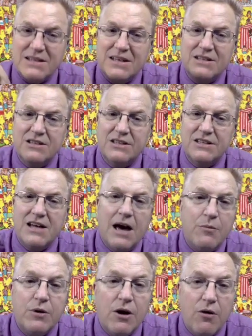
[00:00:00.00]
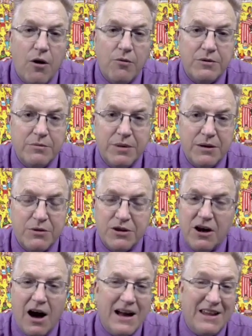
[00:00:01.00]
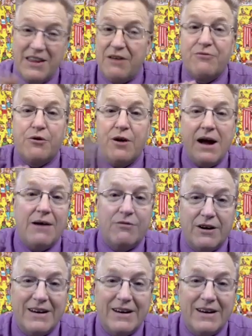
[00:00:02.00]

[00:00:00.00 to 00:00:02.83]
until the time we go home to be with God, and then forever.